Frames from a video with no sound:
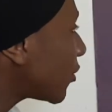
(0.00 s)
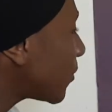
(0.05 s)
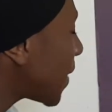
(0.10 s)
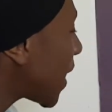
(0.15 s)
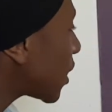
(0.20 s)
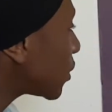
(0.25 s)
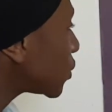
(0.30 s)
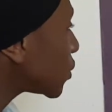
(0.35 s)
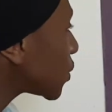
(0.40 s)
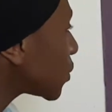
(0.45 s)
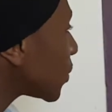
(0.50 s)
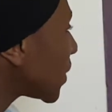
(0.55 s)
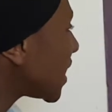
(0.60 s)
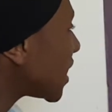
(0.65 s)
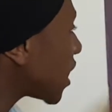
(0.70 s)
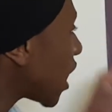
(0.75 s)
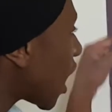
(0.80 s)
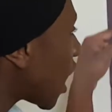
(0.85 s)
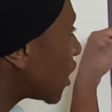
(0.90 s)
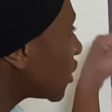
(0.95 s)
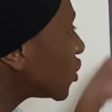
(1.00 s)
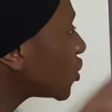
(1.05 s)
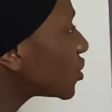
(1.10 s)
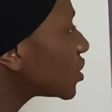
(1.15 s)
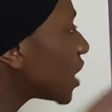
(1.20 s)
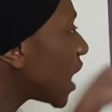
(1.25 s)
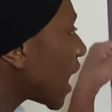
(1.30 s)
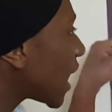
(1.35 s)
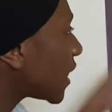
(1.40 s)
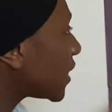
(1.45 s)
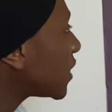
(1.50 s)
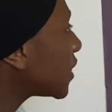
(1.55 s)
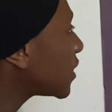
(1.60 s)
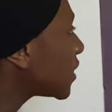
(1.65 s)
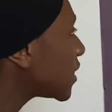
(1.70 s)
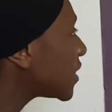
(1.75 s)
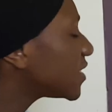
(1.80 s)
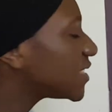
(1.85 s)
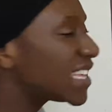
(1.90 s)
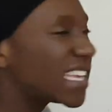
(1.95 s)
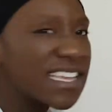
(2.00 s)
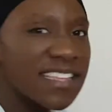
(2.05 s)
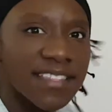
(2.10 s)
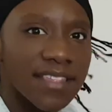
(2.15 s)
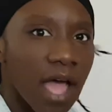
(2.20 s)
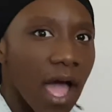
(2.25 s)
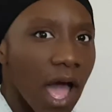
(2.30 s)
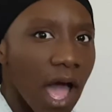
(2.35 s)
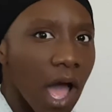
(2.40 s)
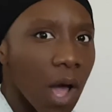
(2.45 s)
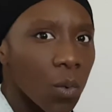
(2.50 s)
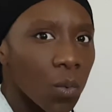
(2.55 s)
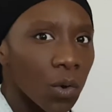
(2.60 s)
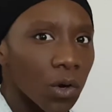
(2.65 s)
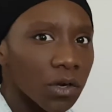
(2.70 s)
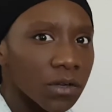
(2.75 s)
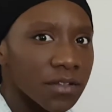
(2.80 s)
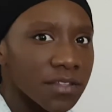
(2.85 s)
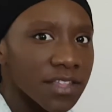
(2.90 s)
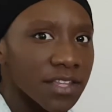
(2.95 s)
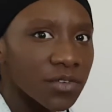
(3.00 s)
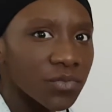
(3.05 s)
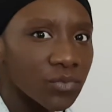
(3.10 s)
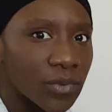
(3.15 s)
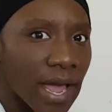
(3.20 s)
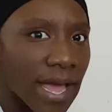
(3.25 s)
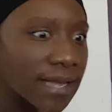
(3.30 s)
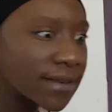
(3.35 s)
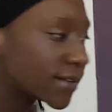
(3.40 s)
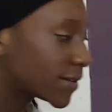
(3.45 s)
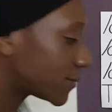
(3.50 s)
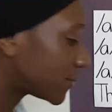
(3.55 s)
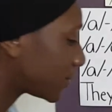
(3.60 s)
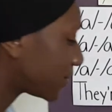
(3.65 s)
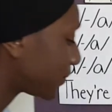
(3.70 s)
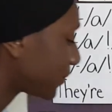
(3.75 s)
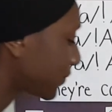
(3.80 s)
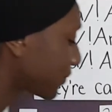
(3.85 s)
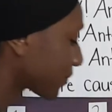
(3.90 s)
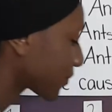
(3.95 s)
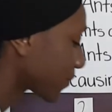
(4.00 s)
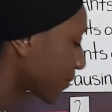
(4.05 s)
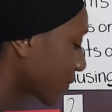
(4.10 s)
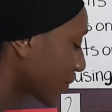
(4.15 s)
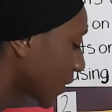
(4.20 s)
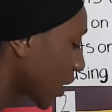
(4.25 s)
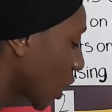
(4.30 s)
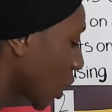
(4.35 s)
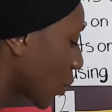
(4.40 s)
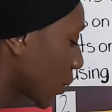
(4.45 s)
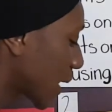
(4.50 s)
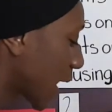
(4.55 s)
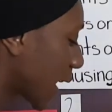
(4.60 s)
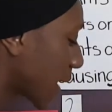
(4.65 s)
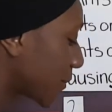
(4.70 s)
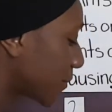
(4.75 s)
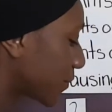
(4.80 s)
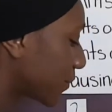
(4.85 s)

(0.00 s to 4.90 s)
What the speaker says: about we underline these words in red? Okay.